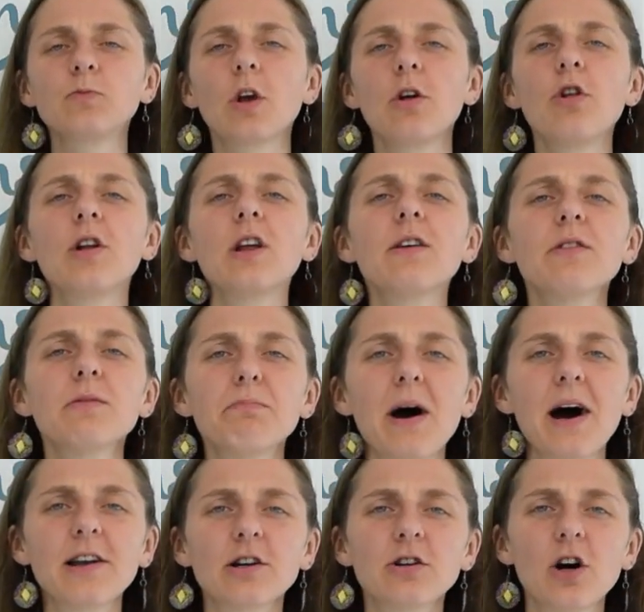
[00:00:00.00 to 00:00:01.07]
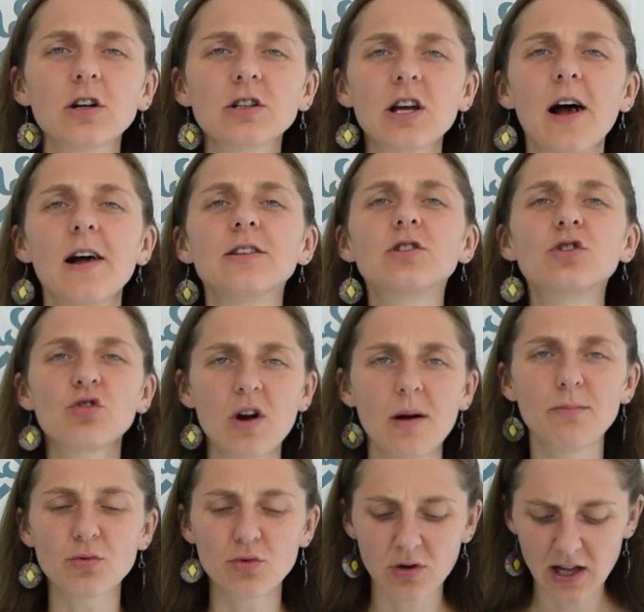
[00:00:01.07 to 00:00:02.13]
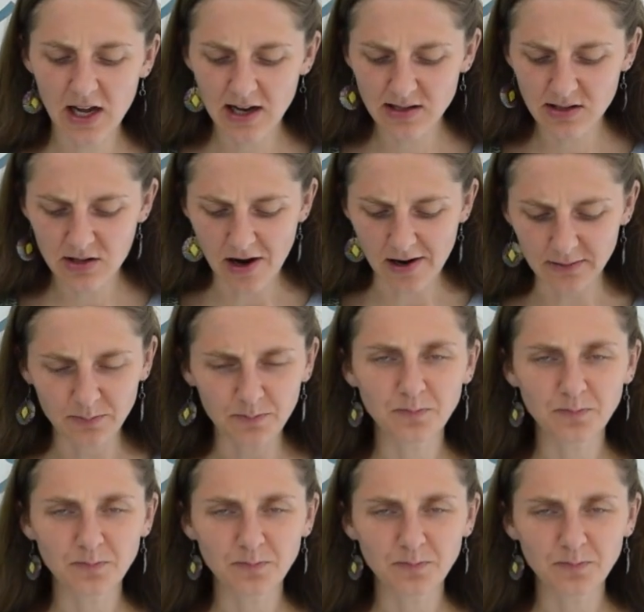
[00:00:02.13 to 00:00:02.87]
Not even panna cotta, it's creme brulee, isn't it?